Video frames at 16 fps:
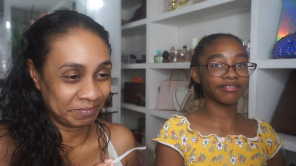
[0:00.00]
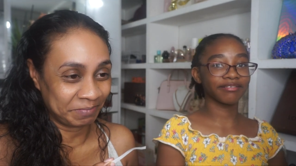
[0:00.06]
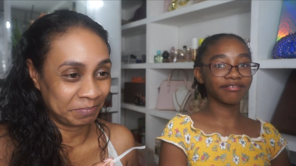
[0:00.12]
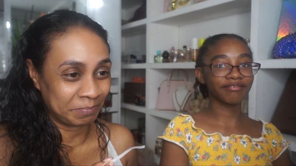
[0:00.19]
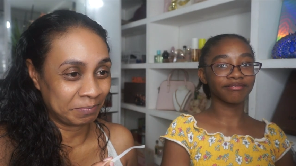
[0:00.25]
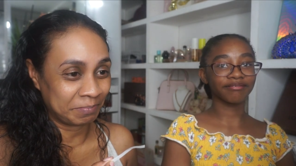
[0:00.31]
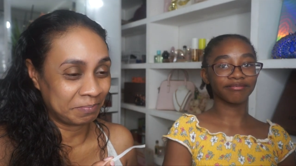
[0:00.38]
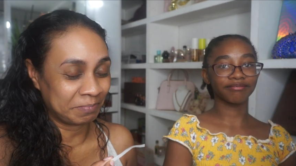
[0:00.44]

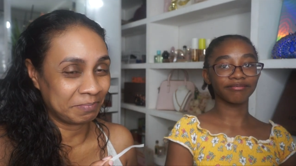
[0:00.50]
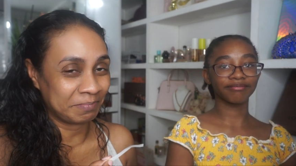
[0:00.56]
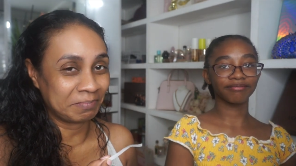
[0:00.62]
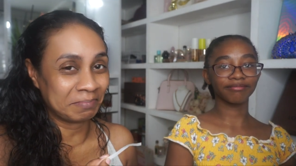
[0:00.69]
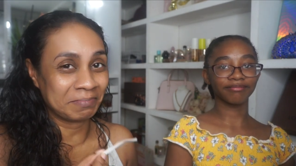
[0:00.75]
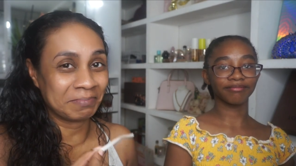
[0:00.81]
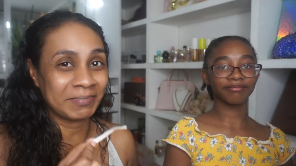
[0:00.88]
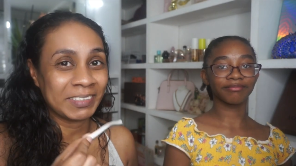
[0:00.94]

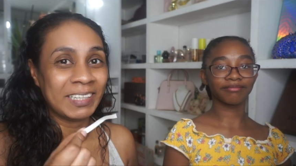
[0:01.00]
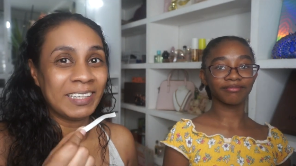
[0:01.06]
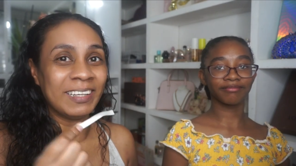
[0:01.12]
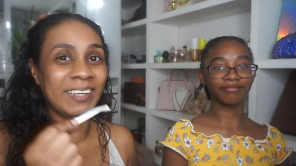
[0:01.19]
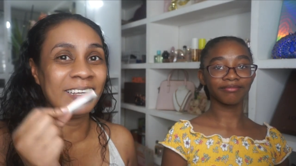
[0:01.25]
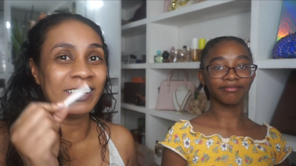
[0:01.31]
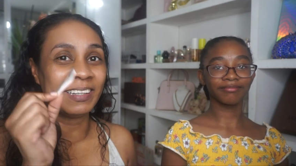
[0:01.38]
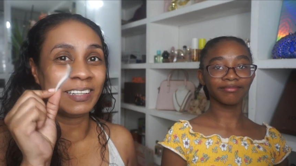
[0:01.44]

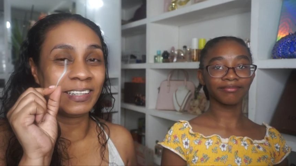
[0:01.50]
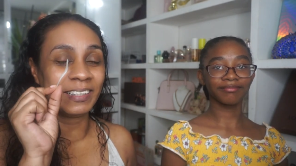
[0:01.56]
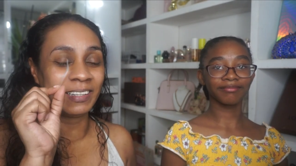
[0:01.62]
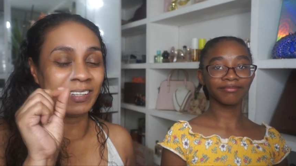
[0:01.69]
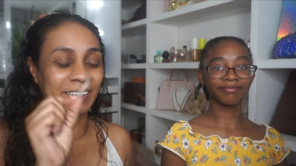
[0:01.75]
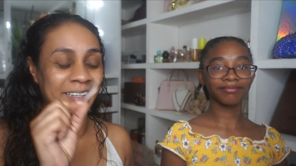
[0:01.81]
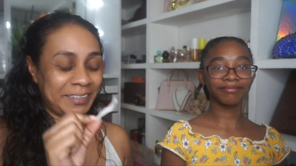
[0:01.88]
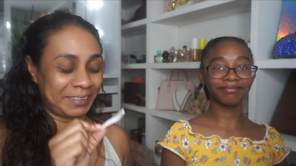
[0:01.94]

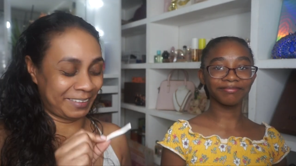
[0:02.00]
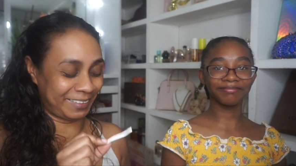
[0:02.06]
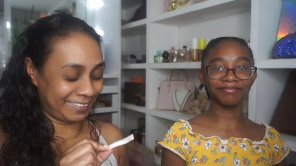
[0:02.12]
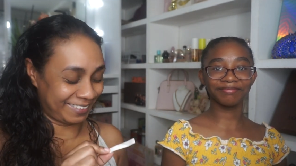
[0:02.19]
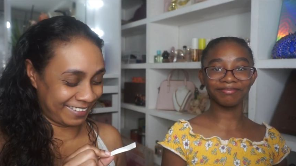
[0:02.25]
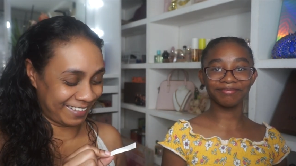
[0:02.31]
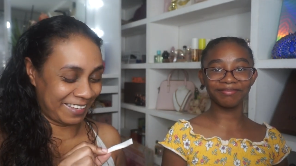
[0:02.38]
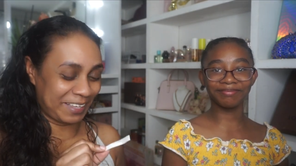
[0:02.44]

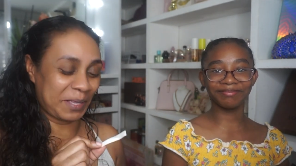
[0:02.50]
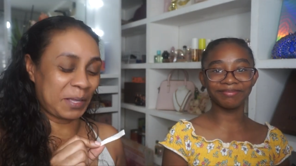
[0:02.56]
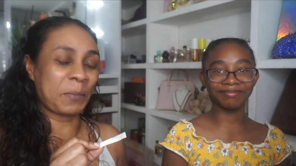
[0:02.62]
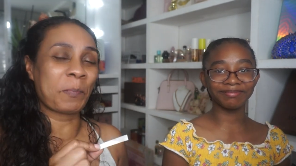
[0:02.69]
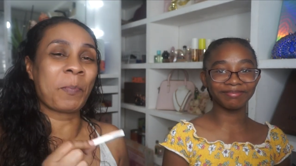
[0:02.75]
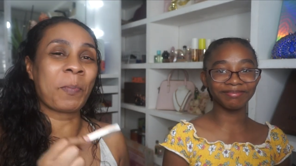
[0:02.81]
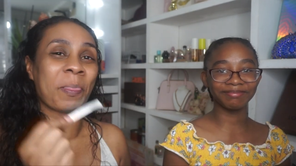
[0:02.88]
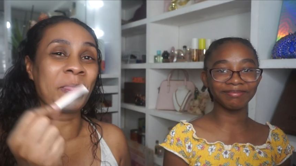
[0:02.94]

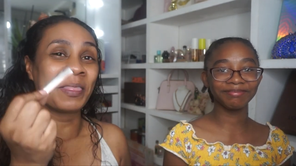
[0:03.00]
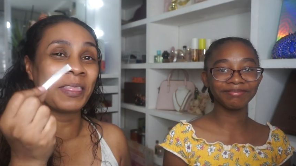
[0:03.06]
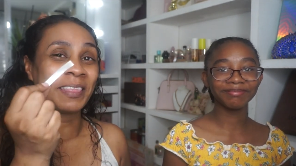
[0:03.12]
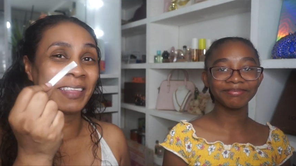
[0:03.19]
(no one is talking)